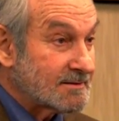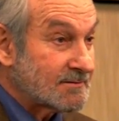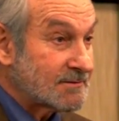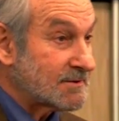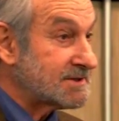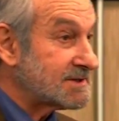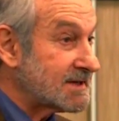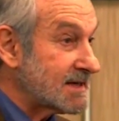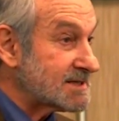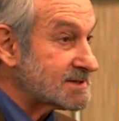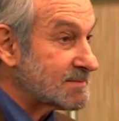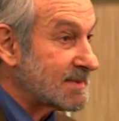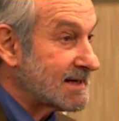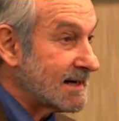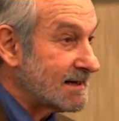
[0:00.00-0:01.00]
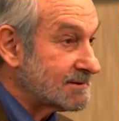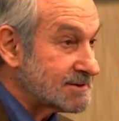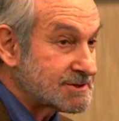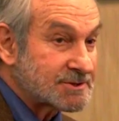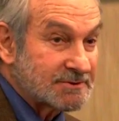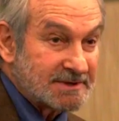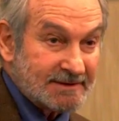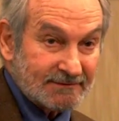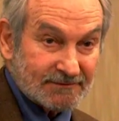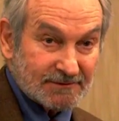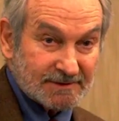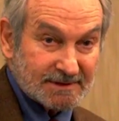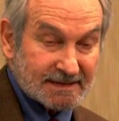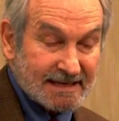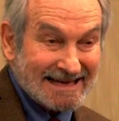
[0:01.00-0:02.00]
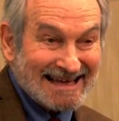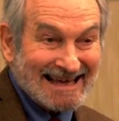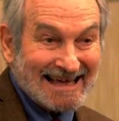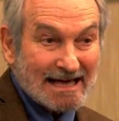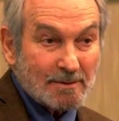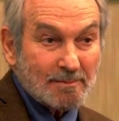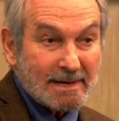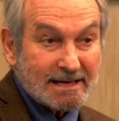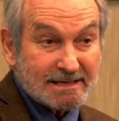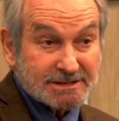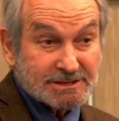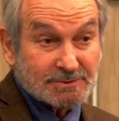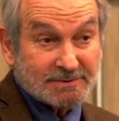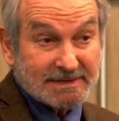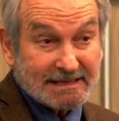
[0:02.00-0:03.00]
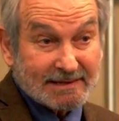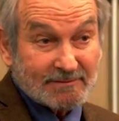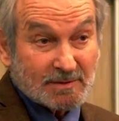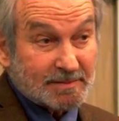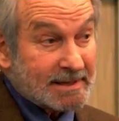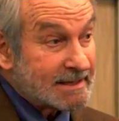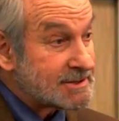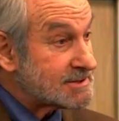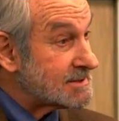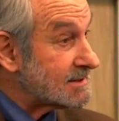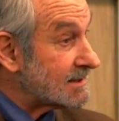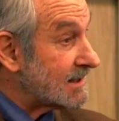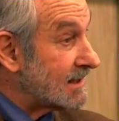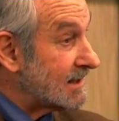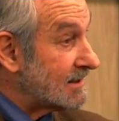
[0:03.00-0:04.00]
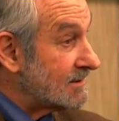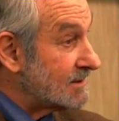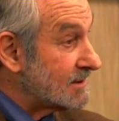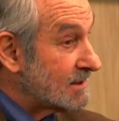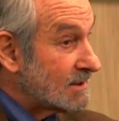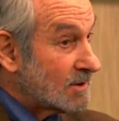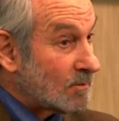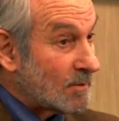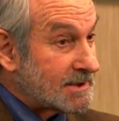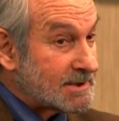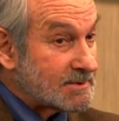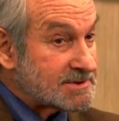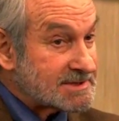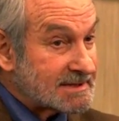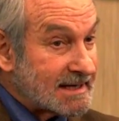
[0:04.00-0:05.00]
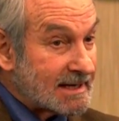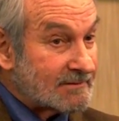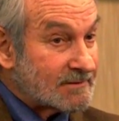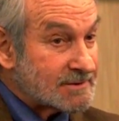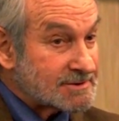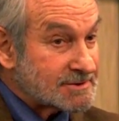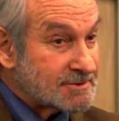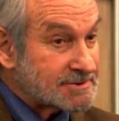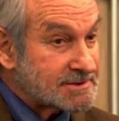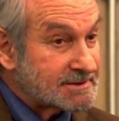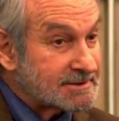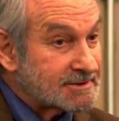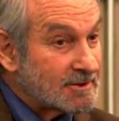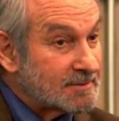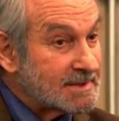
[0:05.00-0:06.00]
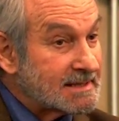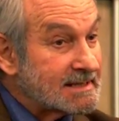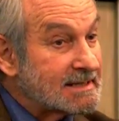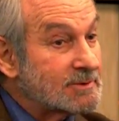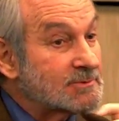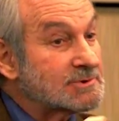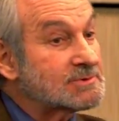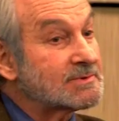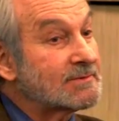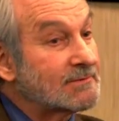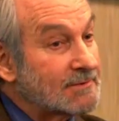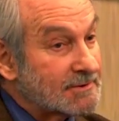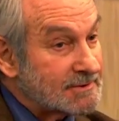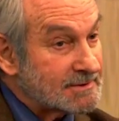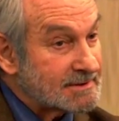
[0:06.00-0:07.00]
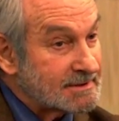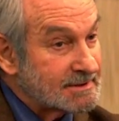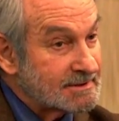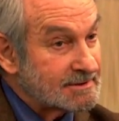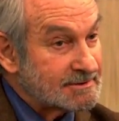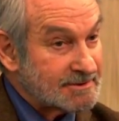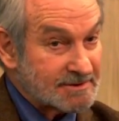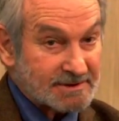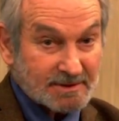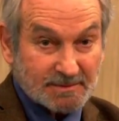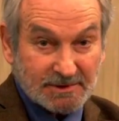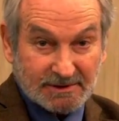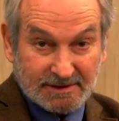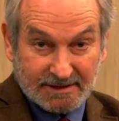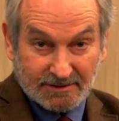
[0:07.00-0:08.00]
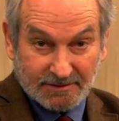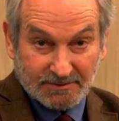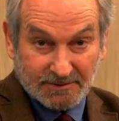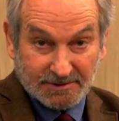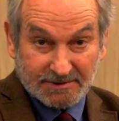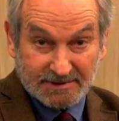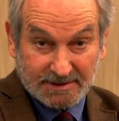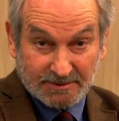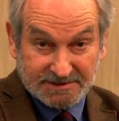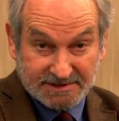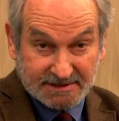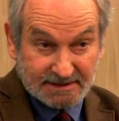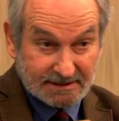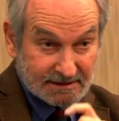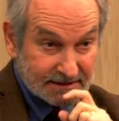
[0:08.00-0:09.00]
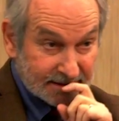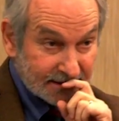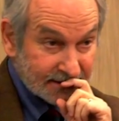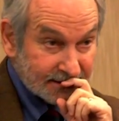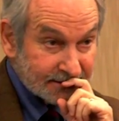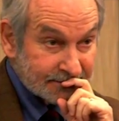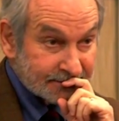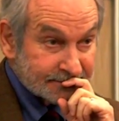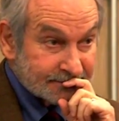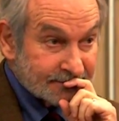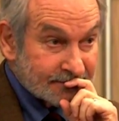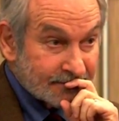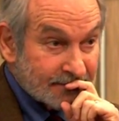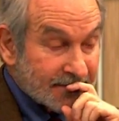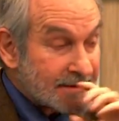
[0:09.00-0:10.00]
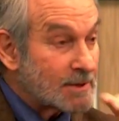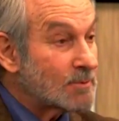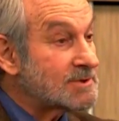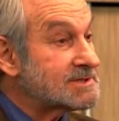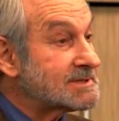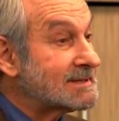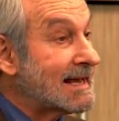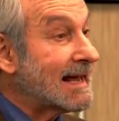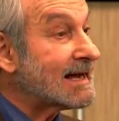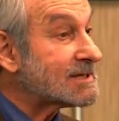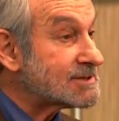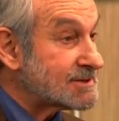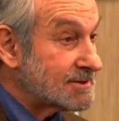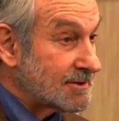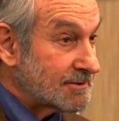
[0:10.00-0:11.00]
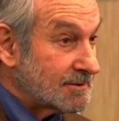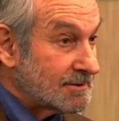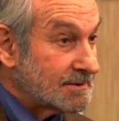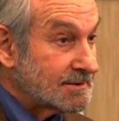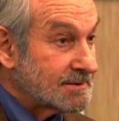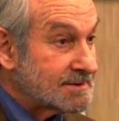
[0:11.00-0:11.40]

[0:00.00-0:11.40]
front desk began to screen for it. MAs screened every patient, and when there was an adverse social determinant, it was referred to the community health worker that was in the clinic. There was an external